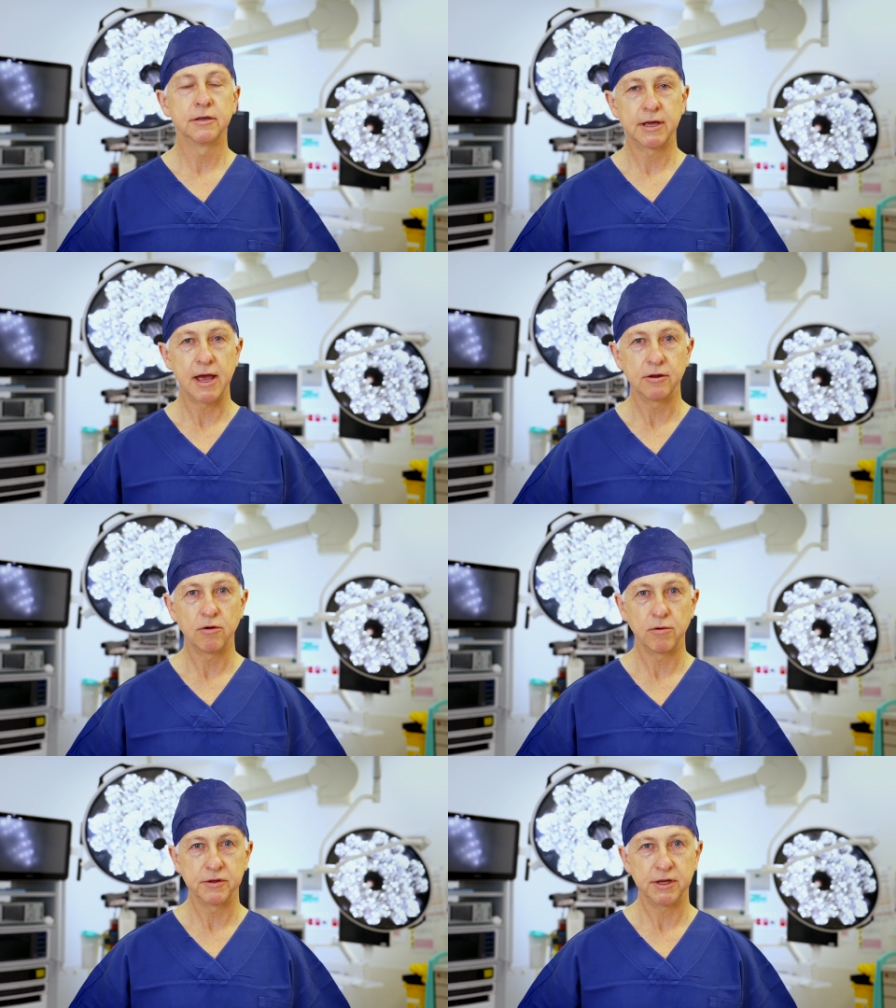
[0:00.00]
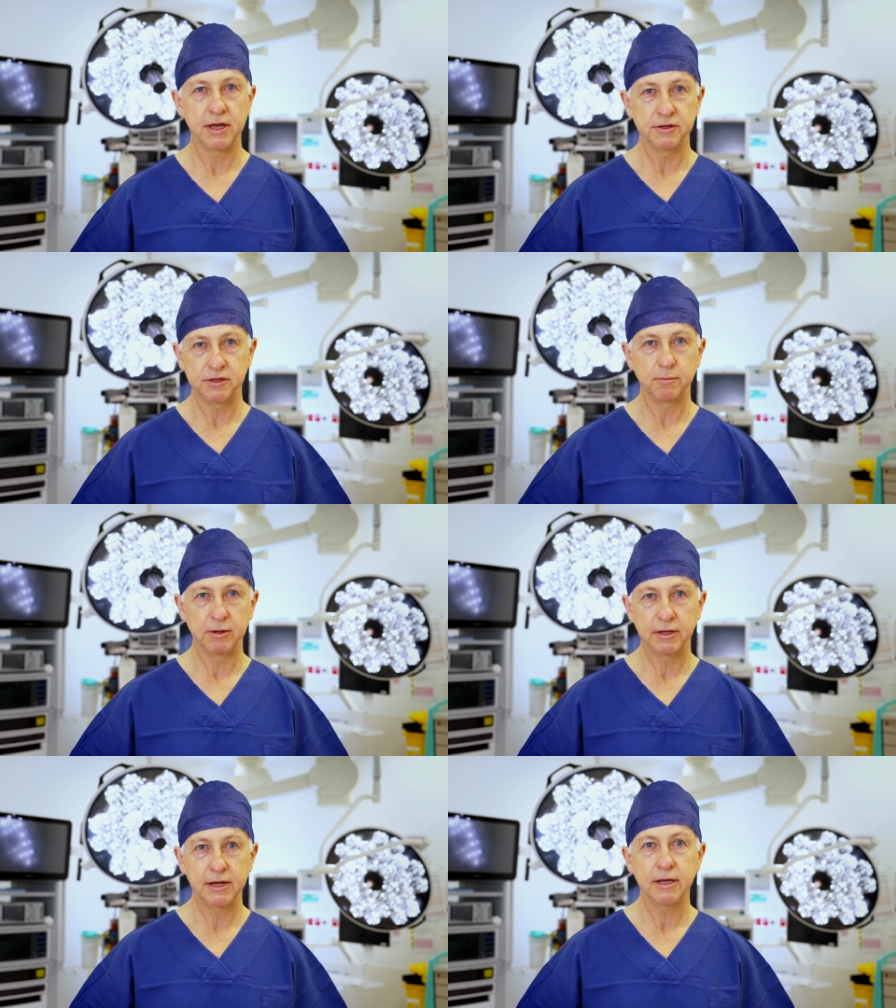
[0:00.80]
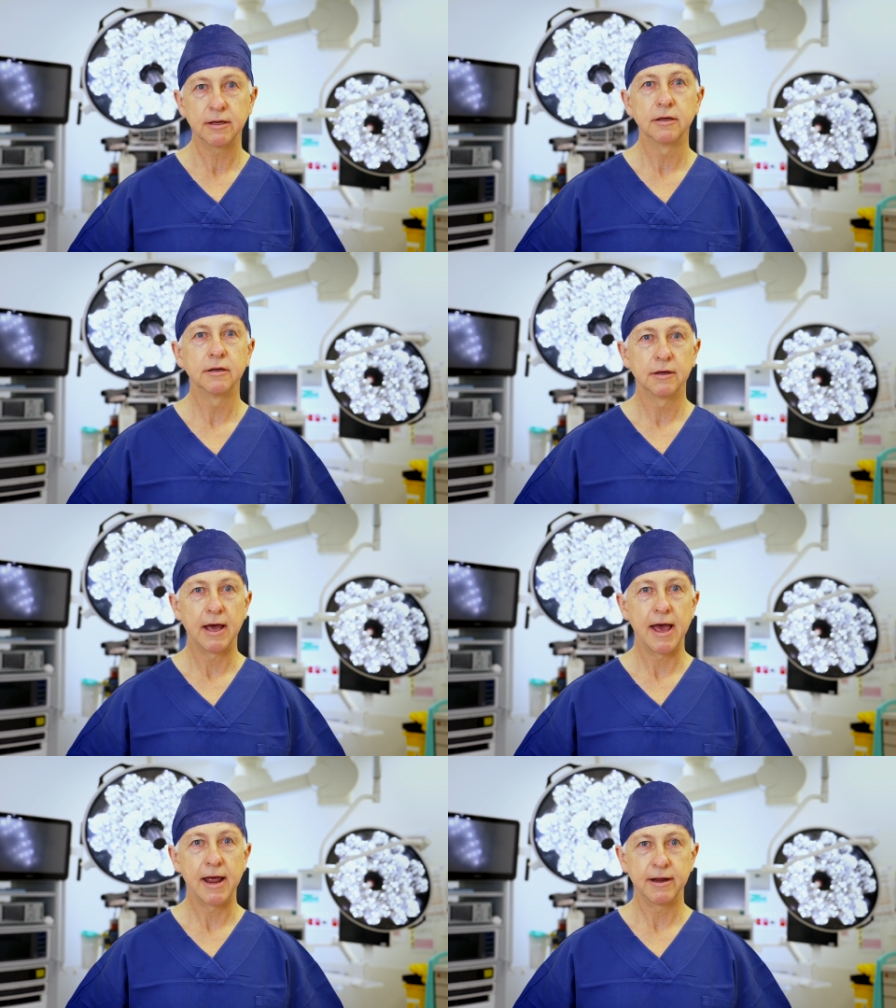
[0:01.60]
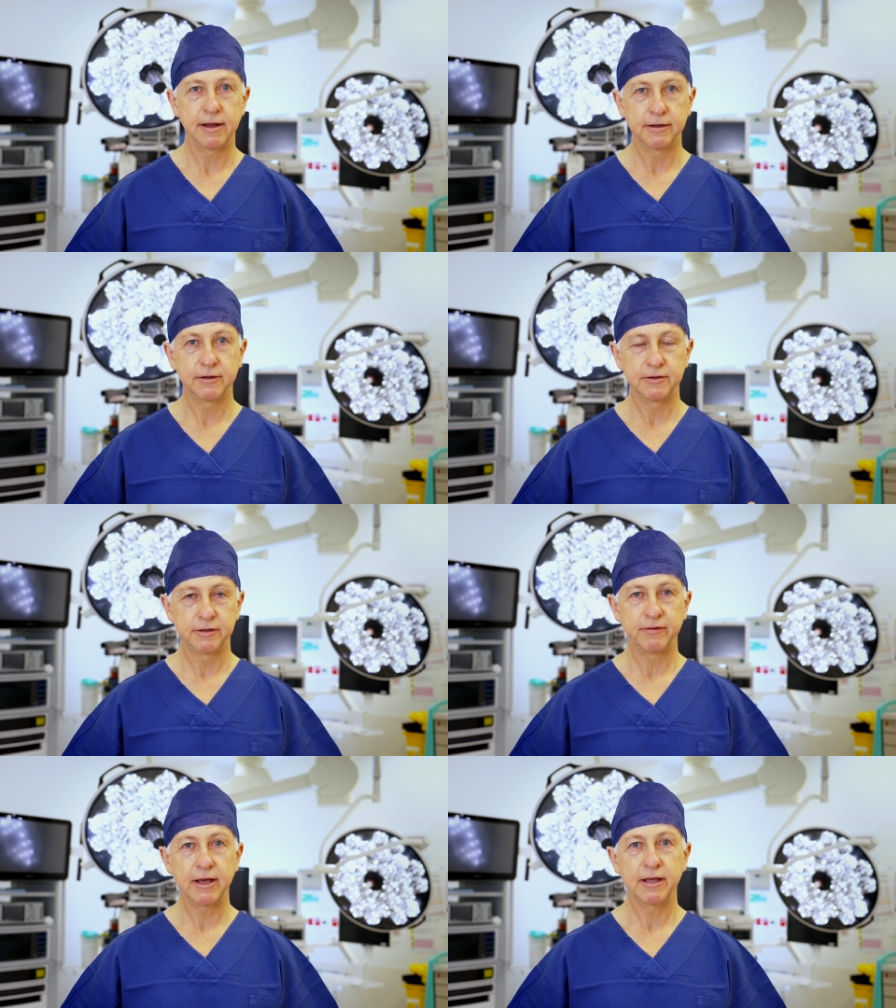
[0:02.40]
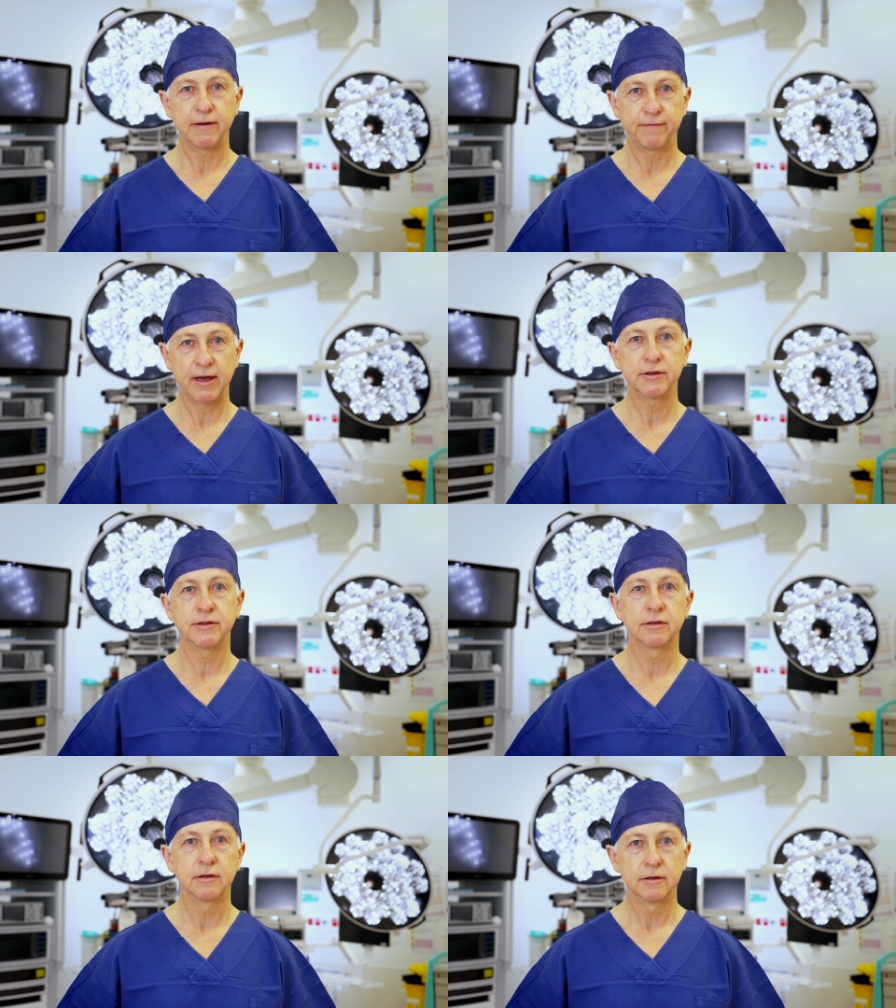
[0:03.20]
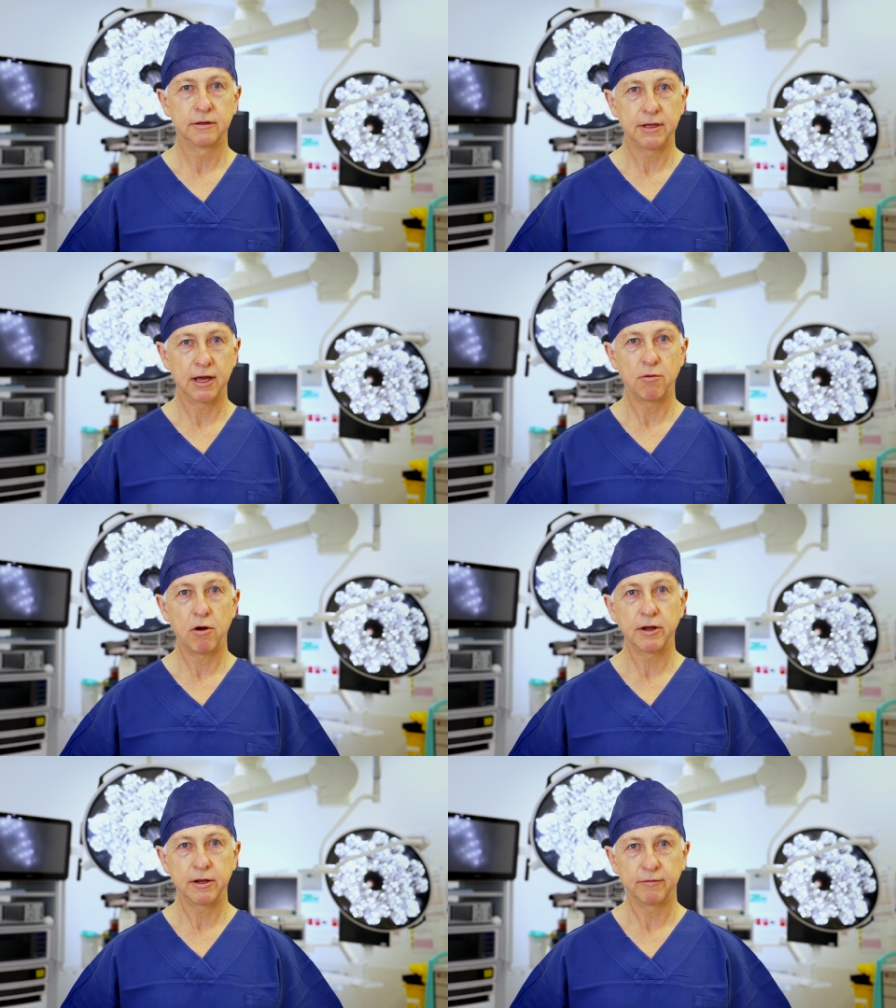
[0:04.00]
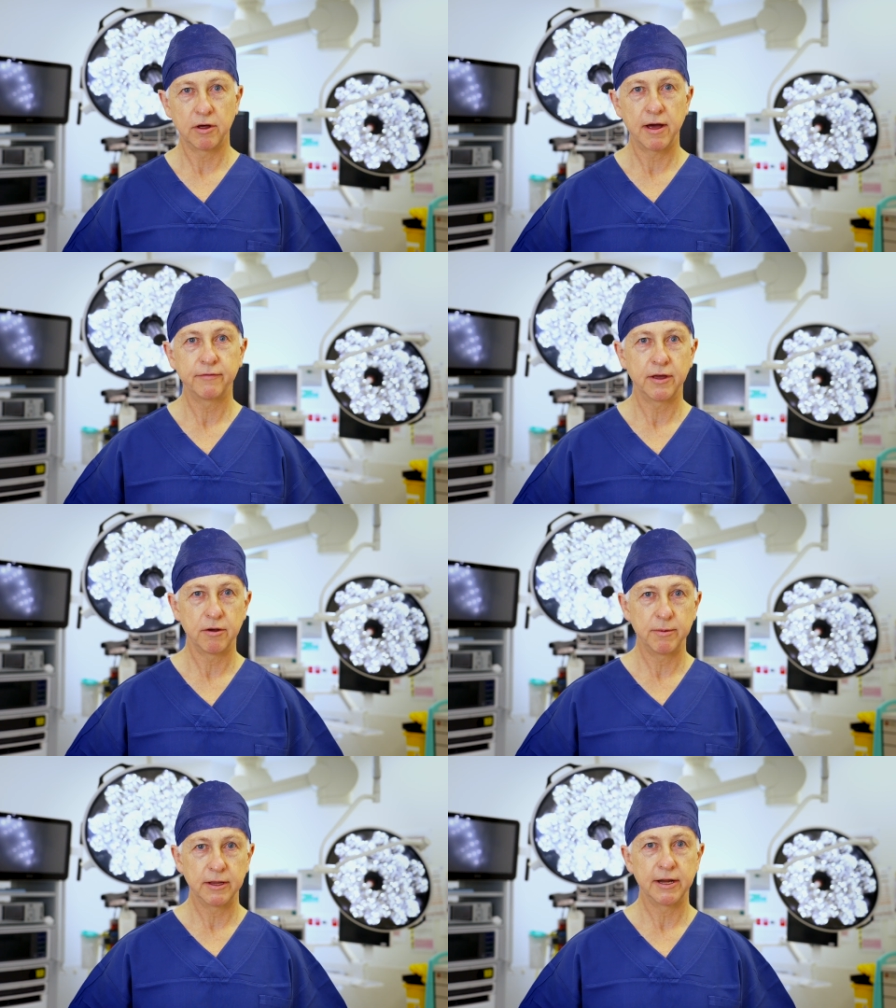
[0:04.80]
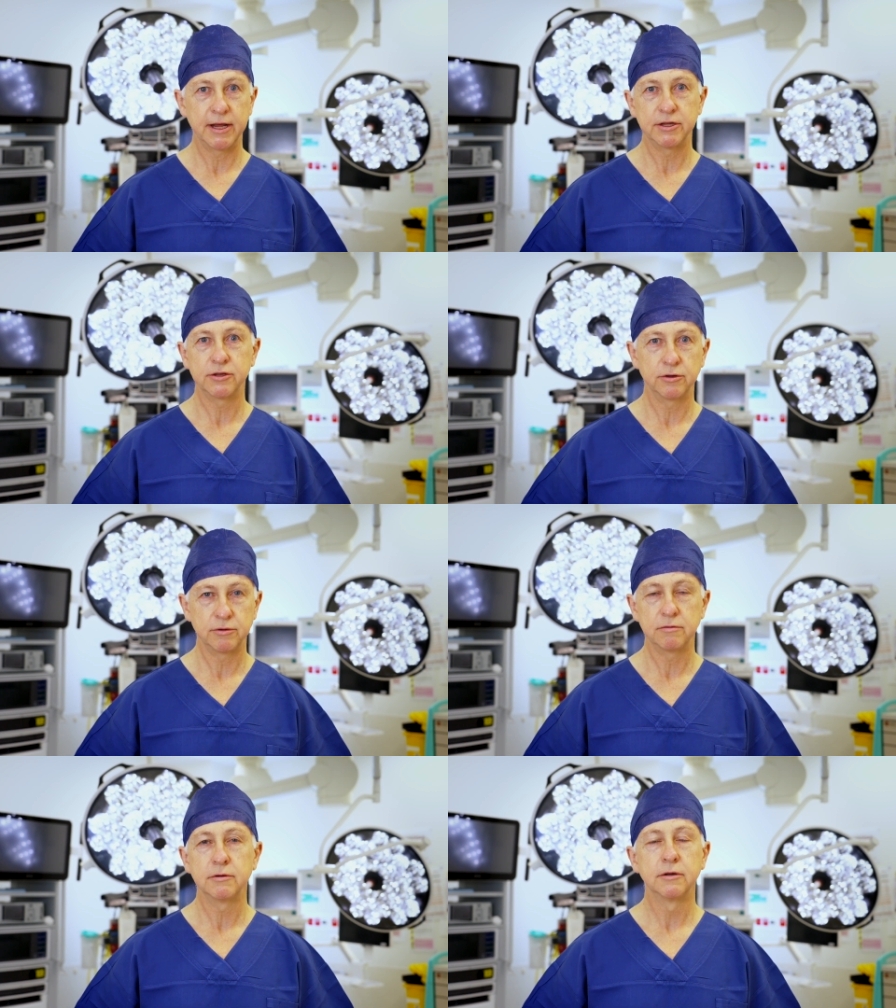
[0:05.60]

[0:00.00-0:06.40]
can cause instability, and it severely affects their quality of life, their ability to